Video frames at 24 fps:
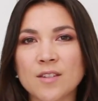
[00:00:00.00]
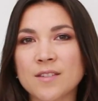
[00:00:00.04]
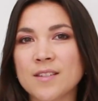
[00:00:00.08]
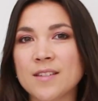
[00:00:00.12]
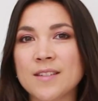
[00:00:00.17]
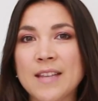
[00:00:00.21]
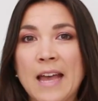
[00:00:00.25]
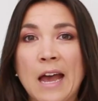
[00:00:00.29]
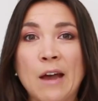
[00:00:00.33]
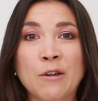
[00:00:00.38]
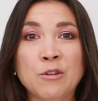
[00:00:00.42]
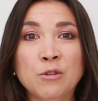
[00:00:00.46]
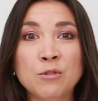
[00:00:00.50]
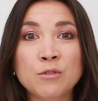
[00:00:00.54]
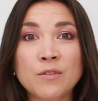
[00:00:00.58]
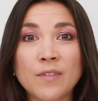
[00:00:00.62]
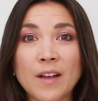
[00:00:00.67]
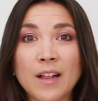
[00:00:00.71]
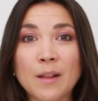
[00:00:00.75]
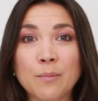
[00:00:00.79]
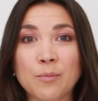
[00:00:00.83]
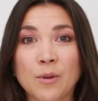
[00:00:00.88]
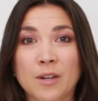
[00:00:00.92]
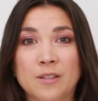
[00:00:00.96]
This is how you
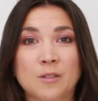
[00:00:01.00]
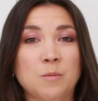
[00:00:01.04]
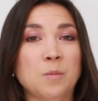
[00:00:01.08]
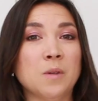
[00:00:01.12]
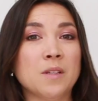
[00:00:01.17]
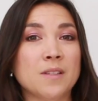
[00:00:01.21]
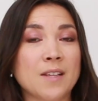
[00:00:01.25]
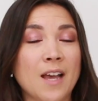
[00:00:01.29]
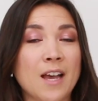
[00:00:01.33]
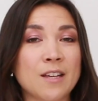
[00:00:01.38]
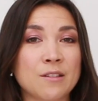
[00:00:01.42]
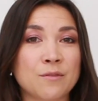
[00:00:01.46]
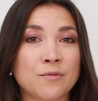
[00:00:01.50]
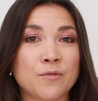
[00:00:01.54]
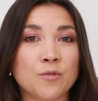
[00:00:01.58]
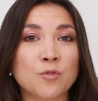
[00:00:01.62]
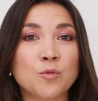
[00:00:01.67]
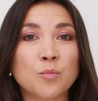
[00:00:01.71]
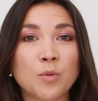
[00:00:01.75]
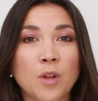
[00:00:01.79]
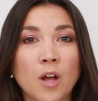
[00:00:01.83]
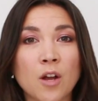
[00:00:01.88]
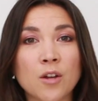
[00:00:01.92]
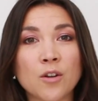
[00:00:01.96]
develop recipes as a
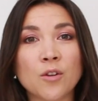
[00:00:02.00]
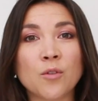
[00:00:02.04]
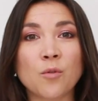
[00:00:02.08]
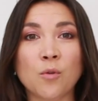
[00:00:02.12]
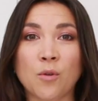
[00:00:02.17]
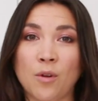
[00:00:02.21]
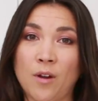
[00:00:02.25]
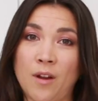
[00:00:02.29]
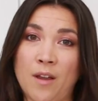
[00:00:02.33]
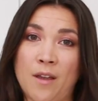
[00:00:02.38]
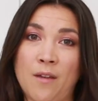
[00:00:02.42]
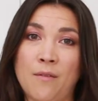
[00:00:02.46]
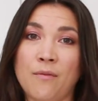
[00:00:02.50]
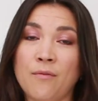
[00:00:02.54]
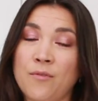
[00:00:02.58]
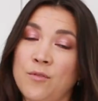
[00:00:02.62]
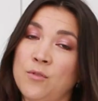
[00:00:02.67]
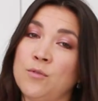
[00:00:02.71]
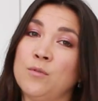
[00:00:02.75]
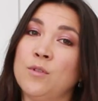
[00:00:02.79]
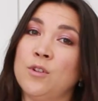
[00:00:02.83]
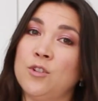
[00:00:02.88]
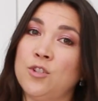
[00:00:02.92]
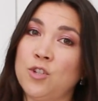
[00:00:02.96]
food blogger or a
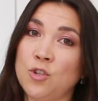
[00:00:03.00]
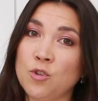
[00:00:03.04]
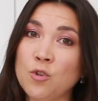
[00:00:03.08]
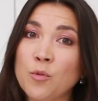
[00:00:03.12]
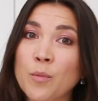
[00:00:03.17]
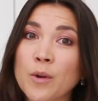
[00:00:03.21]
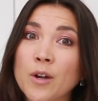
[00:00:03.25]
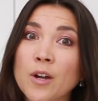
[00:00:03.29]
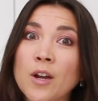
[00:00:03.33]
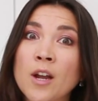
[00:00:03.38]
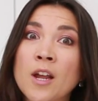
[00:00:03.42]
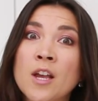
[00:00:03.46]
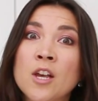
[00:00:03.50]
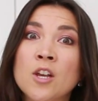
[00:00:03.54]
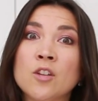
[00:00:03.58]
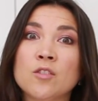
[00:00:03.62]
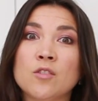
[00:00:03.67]
food tuber.